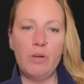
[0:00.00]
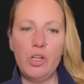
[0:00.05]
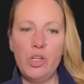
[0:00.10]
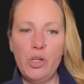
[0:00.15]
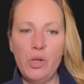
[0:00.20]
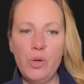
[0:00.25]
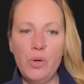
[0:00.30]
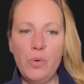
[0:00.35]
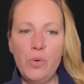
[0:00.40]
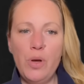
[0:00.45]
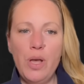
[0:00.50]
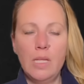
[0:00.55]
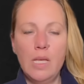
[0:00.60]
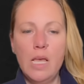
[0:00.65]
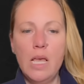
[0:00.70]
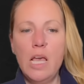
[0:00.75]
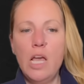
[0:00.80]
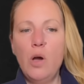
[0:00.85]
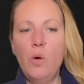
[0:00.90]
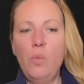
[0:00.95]
two,
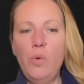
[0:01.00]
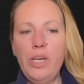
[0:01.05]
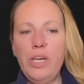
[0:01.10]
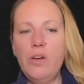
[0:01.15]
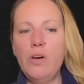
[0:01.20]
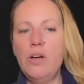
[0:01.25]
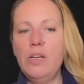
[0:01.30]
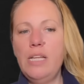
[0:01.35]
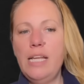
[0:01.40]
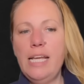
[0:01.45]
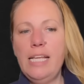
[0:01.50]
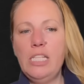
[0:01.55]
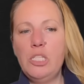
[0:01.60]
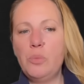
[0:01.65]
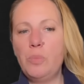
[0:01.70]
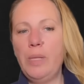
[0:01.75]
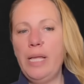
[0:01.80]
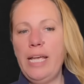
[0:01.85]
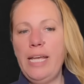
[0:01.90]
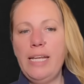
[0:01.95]
we could
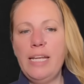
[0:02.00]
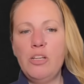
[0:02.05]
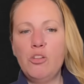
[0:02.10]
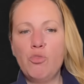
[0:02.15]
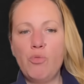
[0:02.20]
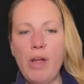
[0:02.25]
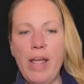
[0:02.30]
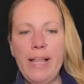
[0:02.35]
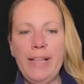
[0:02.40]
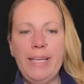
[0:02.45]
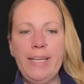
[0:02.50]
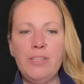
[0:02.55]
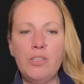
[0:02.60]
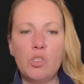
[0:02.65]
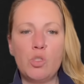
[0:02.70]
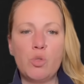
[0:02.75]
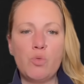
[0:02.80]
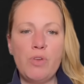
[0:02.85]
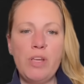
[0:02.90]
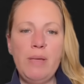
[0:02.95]
explain a trailing
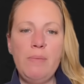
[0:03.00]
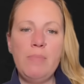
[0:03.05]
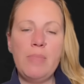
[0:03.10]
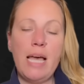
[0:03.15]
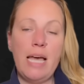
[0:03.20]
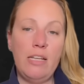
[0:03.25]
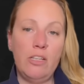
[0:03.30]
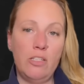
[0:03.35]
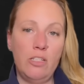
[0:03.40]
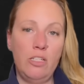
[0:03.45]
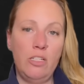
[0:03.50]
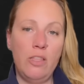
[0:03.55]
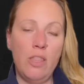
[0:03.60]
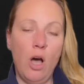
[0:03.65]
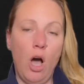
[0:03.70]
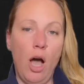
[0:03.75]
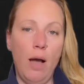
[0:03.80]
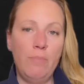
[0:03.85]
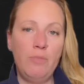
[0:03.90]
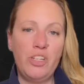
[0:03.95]
stream that the
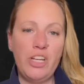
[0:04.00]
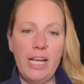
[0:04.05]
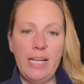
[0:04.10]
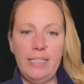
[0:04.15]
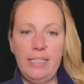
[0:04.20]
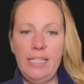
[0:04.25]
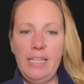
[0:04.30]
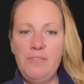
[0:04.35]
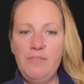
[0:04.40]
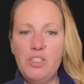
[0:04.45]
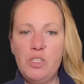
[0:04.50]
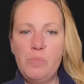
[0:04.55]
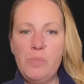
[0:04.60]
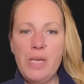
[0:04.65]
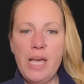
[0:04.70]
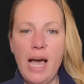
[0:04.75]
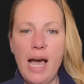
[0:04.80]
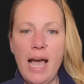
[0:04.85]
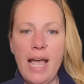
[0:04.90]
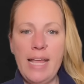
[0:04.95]
object leaves
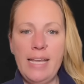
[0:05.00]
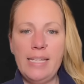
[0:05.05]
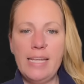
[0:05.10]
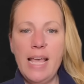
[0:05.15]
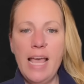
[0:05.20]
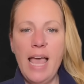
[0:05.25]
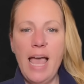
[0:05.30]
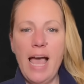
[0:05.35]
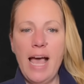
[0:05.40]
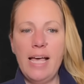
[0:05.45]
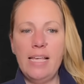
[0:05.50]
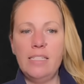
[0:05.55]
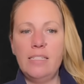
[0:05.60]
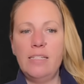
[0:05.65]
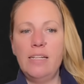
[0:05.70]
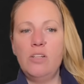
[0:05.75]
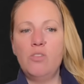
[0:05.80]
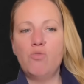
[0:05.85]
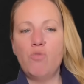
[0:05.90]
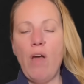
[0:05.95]
behind as
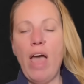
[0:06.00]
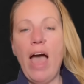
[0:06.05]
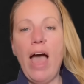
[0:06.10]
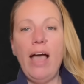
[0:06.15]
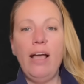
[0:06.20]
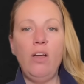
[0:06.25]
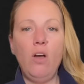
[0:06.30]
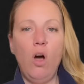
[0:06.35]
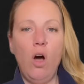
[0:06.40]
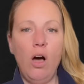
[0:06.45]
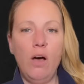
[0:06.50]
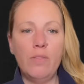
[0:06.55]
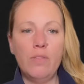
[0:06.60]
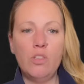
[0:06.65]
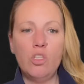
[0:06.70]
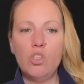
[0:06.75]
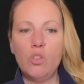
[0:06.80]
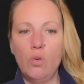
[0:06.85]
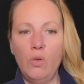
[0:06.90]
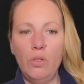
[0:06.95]
the drag on the
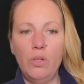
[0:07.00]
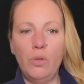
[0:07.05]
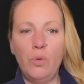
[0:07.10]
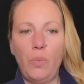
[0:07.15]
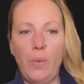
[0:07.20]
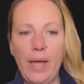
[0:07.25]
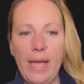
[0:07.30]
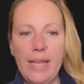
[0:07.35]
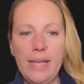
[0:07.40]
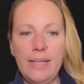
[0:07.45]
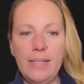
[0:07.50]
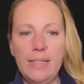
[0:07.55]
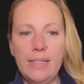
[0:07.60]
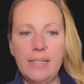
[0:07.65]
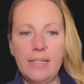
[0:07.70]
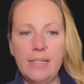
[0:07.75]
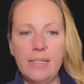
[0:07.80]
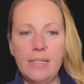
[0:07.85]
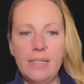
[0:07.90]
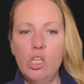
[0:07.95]
solar wind
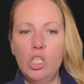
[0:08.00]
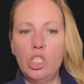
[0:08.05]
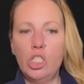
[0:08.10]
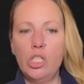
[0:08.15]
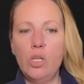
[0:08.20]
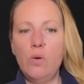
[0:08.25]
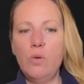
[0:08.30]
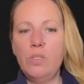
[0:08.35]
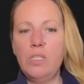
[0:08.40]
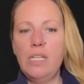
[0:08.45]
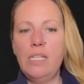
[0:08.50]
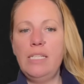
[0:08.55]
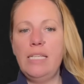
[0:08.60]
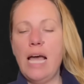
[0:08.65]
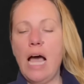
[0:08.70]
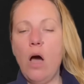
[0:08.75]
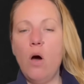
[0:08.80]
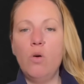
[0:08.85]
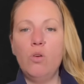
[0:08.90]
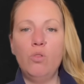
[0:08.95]
slows it
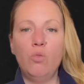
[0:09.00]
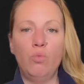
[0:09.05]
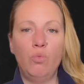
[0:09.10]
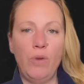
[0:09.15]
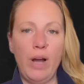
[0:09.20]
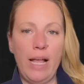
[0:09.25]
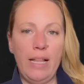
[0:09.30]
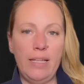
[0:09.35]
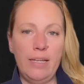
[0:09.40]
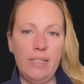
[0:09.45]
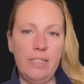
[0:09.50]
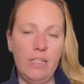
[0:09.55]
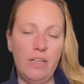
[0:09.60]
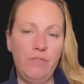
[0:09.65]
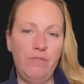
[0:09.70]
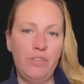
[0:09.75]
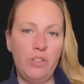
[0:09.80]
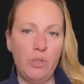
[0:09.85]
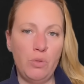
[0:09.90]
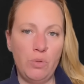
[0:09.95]
down
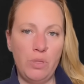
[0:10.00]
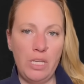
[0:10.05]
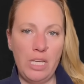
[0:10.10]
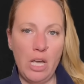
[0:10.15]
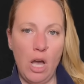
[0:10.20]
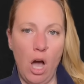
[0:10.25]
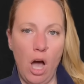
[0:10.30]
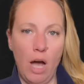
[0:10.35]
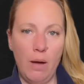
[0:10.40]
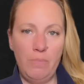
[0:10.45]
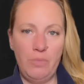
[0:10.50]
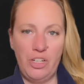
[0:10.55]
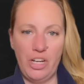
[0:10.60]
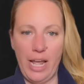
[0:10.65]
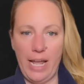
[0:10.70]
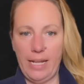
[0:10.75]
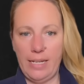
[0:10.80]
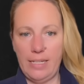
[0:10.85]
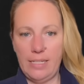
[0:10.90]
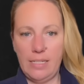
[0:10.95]
relative to the
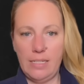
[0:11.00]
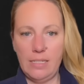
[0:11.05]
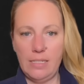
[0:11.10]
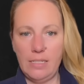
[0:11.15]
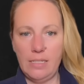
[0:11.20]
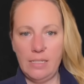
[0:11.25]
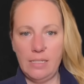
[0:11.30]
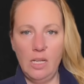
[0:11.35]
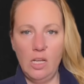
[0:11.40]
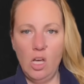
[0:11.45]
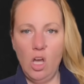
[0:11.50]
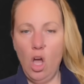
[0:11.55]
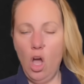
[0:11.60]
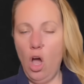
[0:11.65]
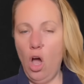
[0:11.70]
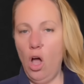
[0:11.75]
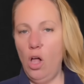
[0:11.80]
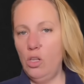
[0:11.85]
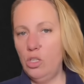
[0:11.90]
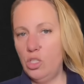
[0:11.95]
object
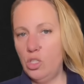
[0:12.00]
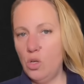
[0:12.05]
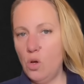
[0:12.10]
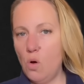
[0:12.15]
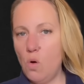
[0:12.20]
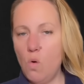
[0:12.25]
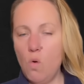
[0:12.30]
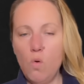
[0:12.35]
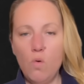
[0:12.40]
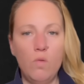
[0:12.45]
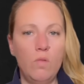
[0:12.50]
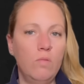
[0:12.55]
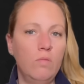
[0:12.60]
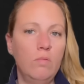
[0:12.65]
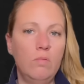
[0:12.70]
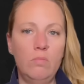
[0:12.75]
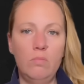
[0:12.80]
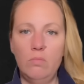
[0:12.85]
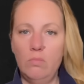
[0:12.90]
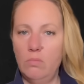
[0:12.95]
also,
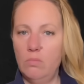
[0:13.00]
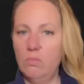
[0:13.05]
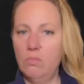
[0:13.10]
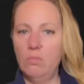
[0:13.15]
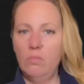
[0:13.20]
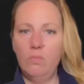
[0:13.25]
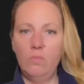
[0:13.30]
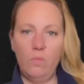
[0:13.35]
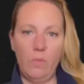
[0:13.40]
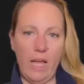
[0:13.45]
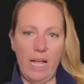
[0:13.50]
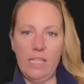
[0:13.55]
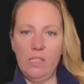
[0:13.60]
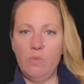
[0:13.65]
that's